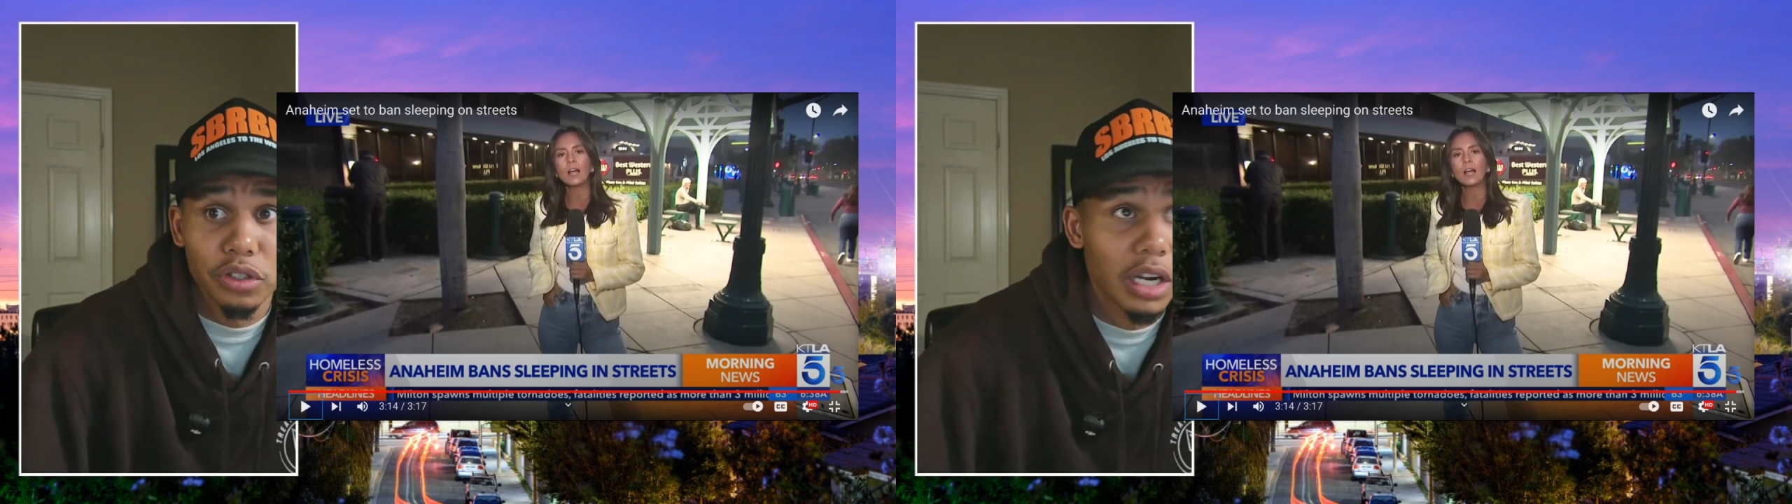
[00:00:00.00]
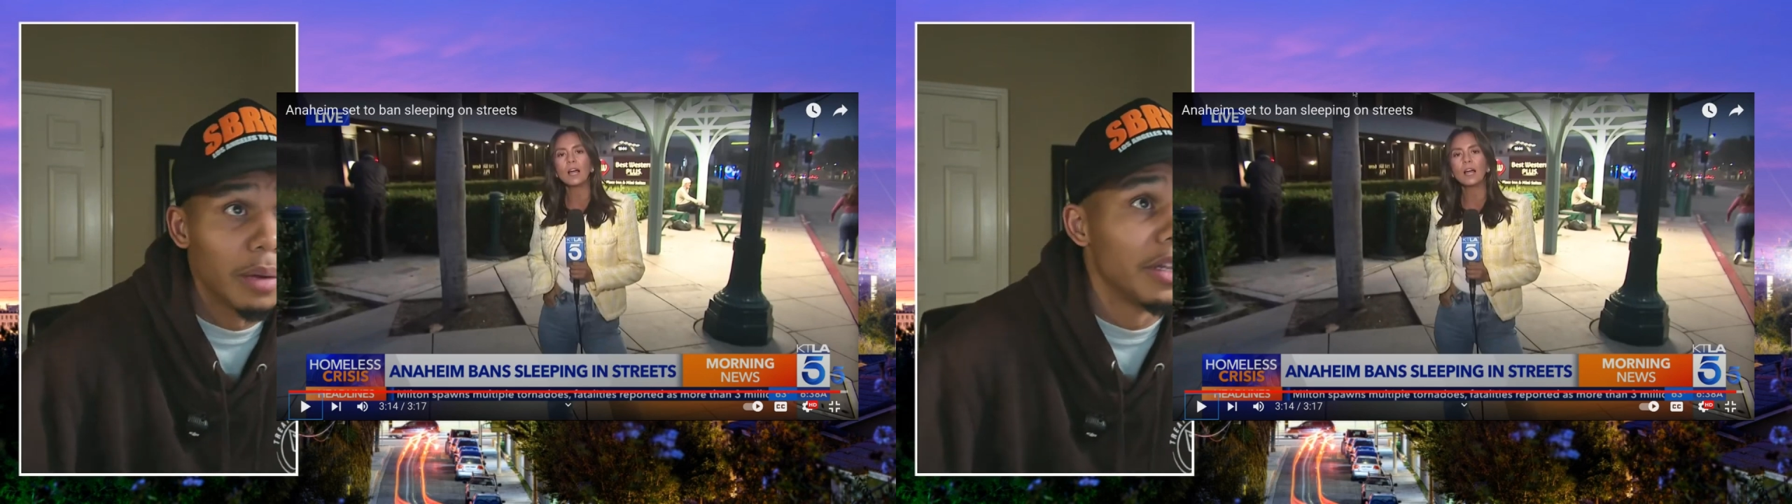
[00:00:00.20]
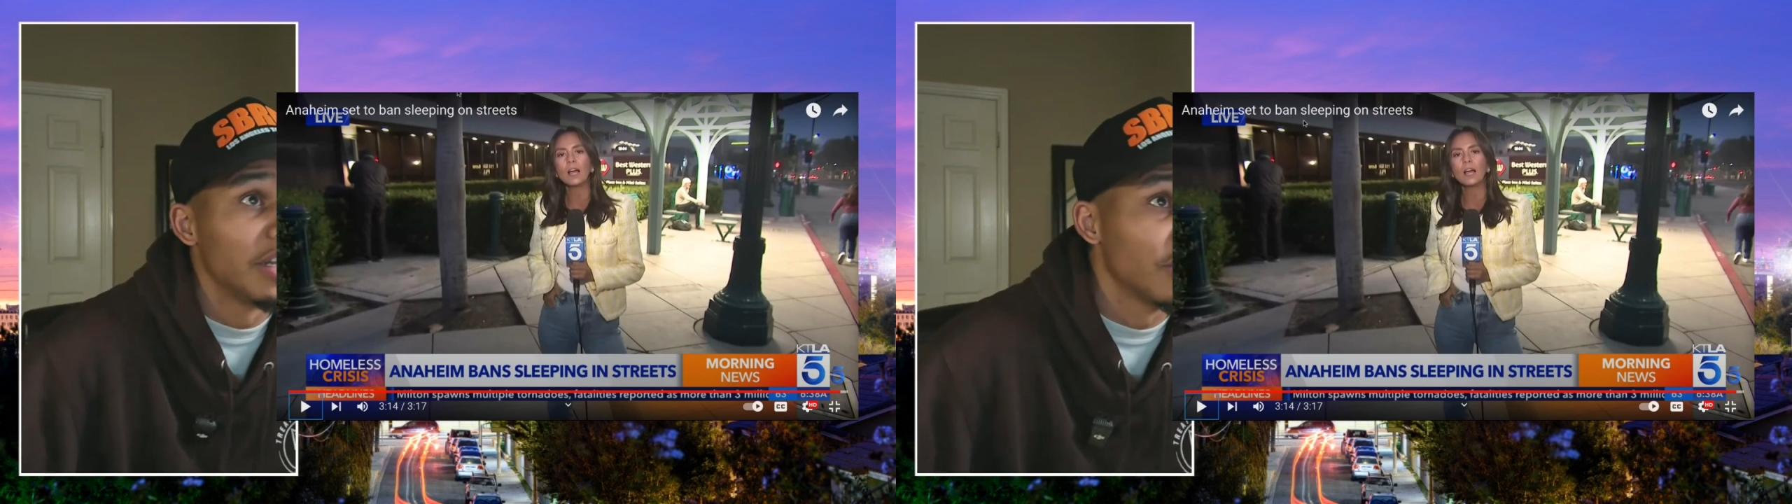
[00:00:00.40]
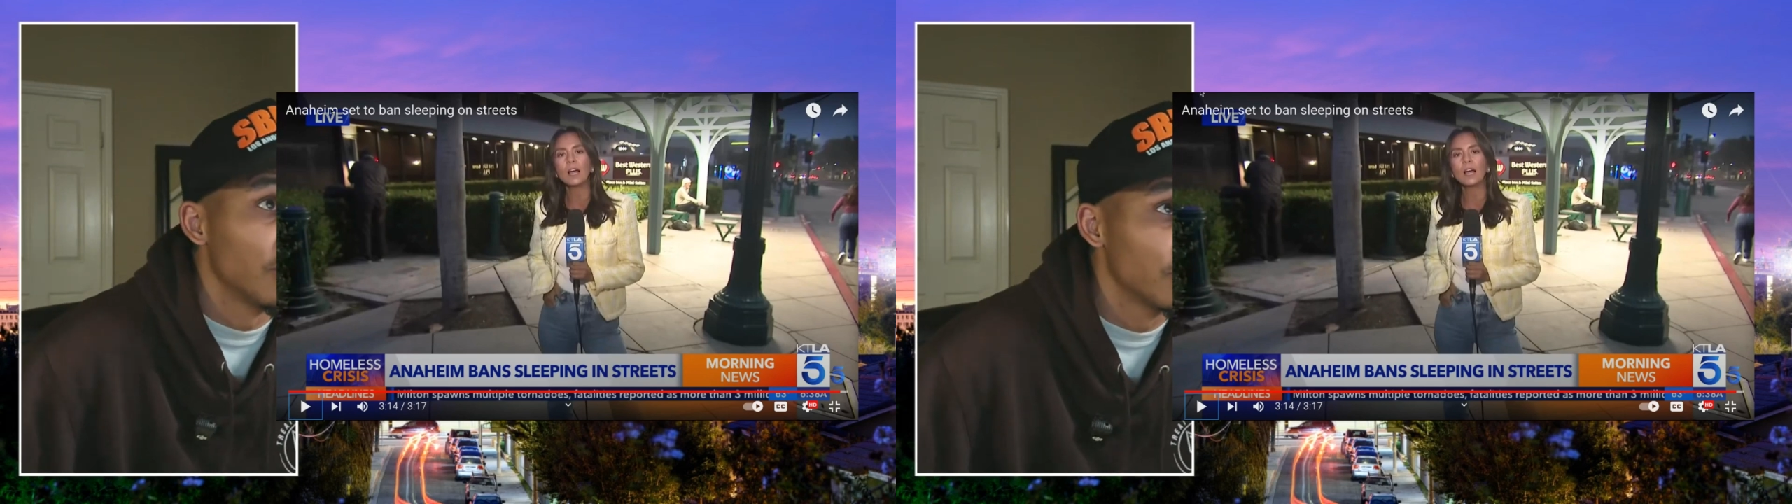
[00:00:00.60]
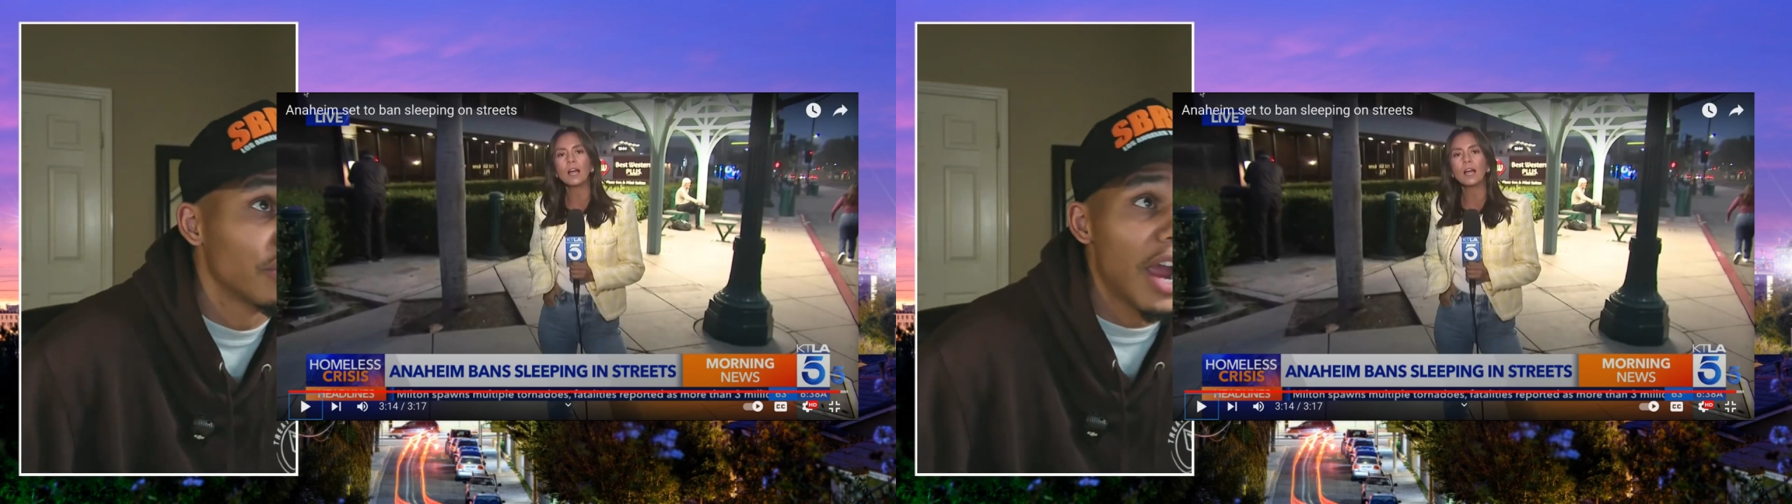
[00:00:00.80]
coming that
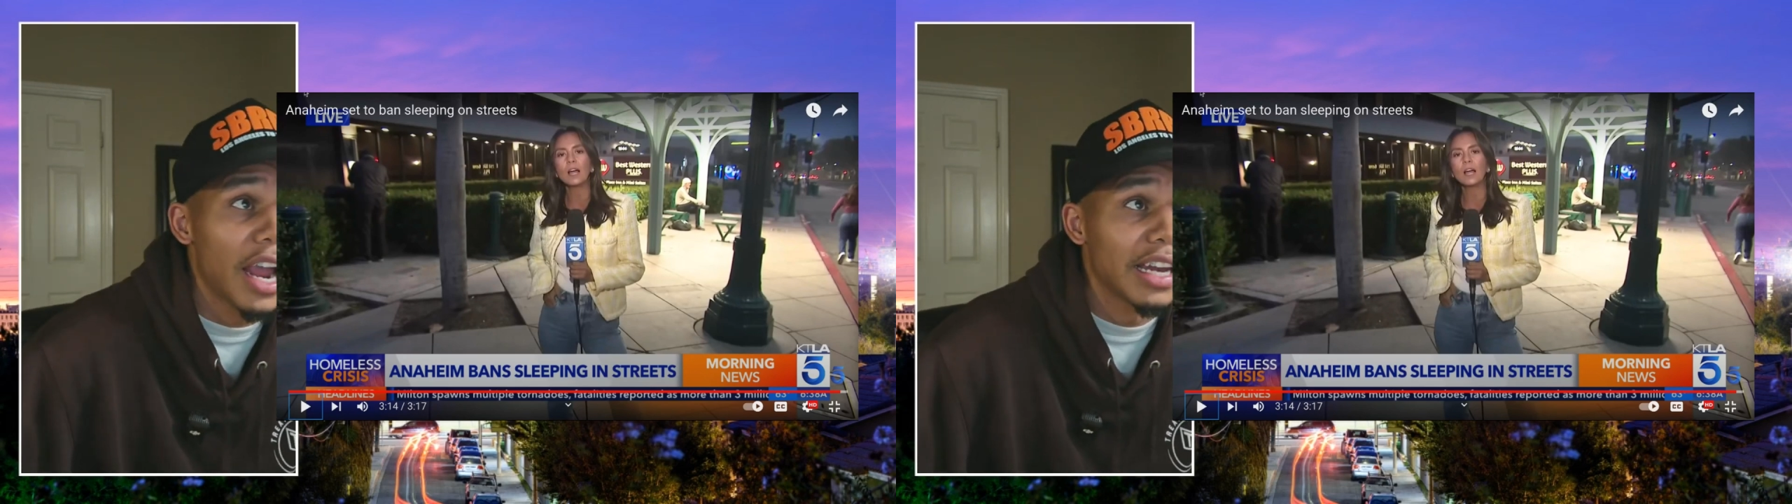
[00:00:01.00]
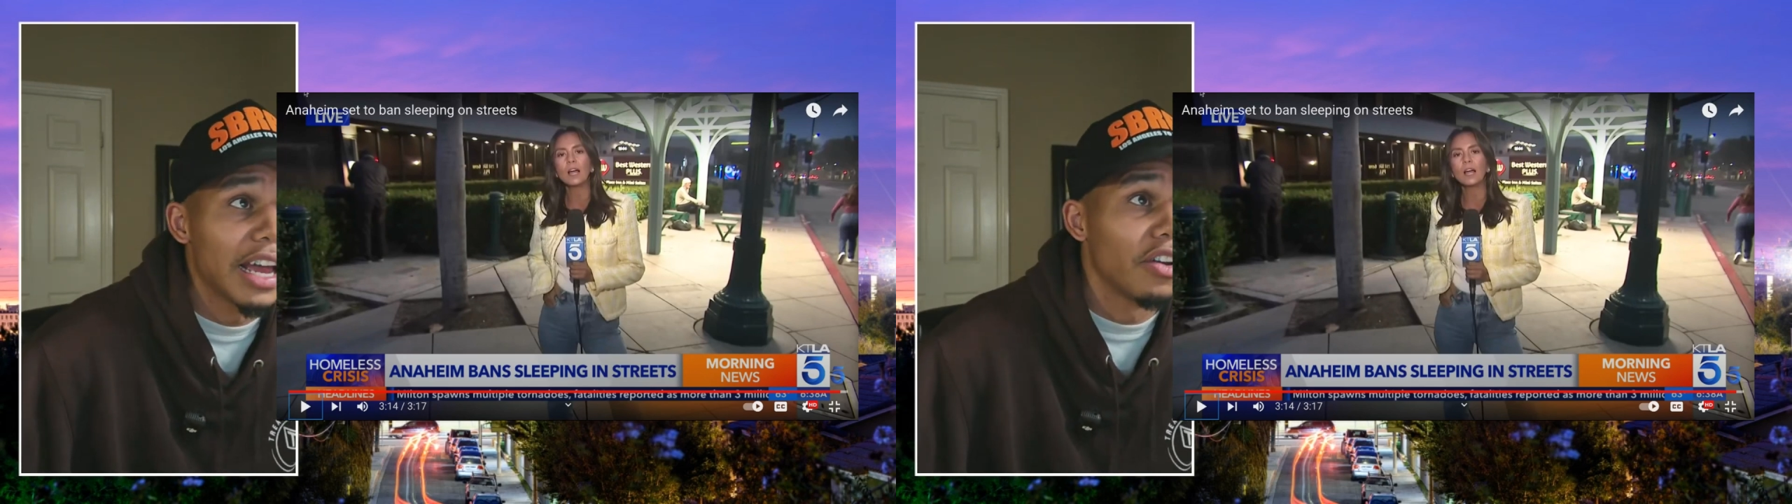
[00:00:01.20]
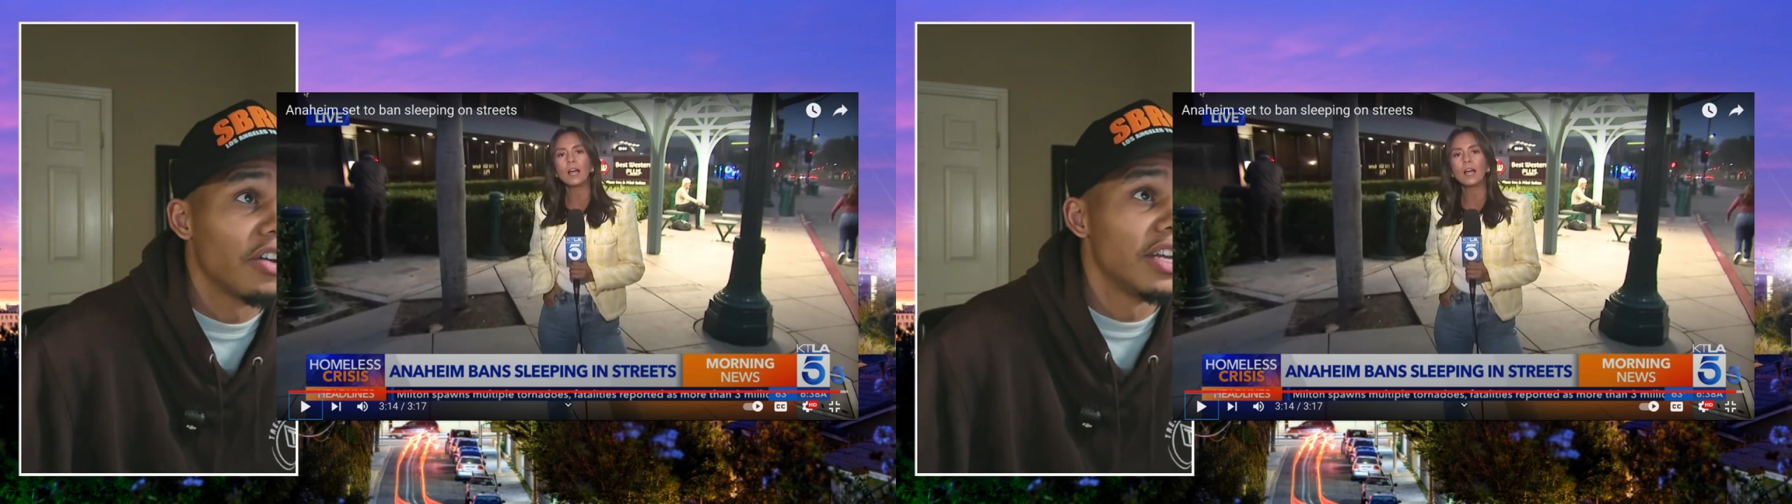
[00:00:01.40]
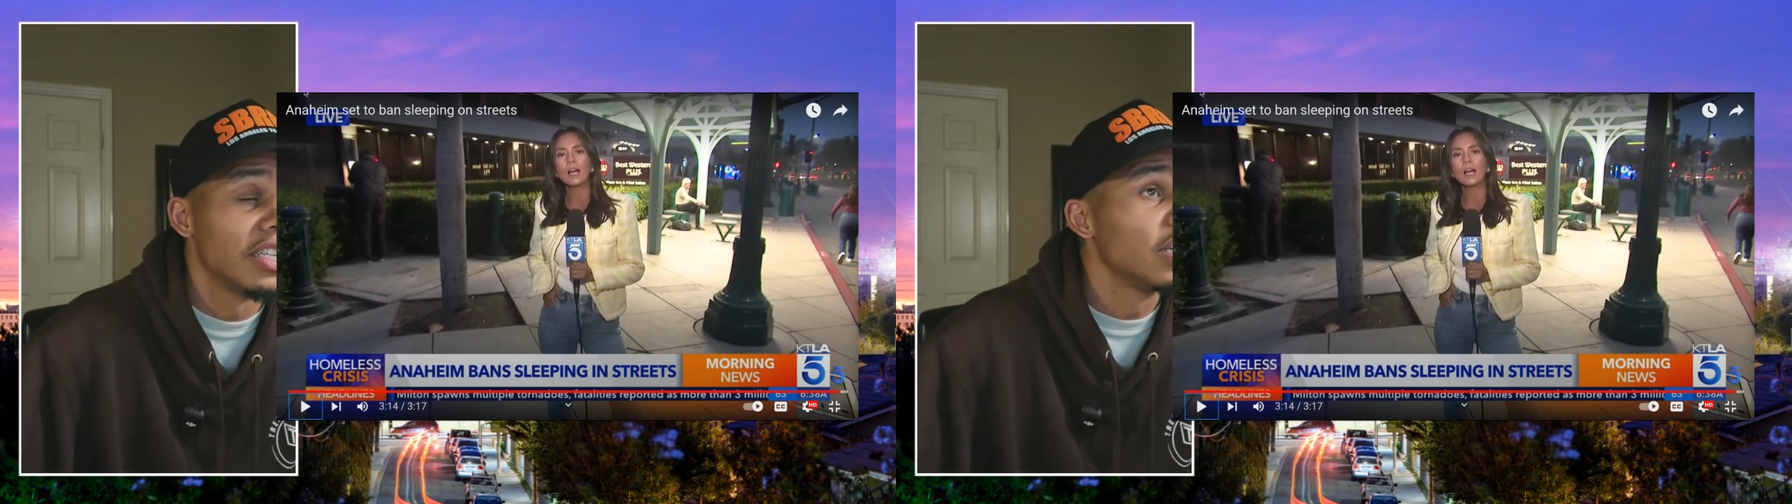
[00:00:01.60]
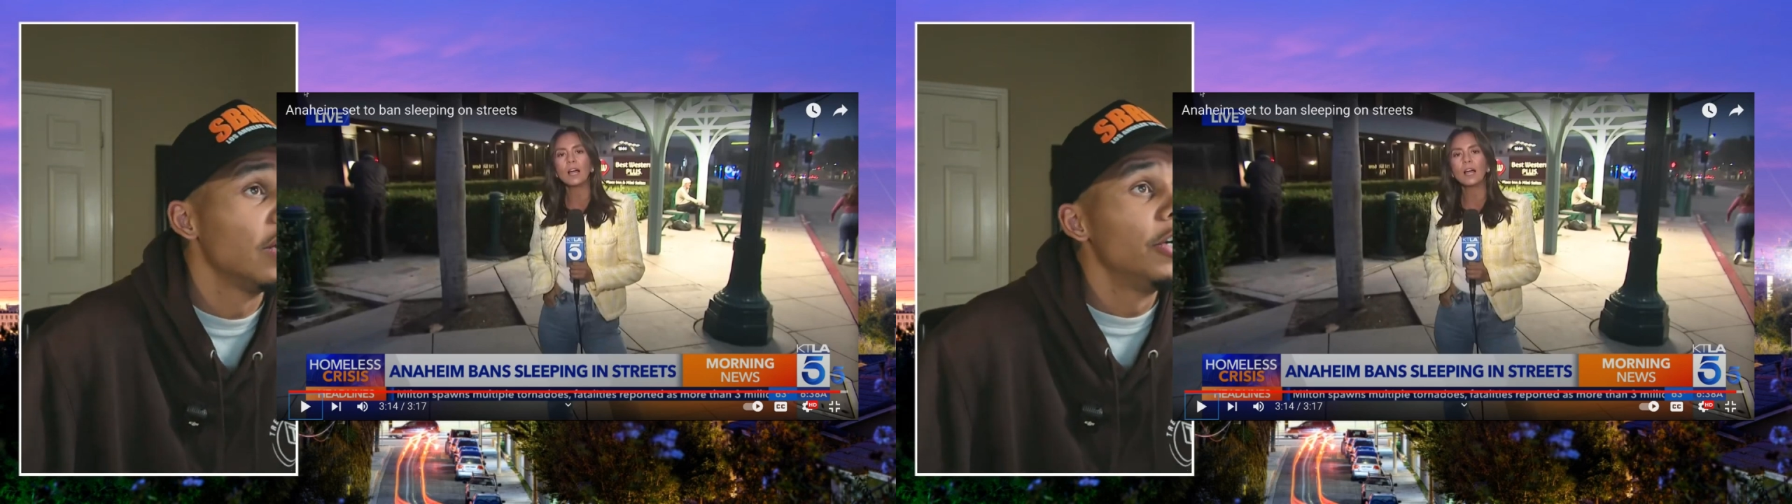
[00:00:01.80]
they're cracking down on this.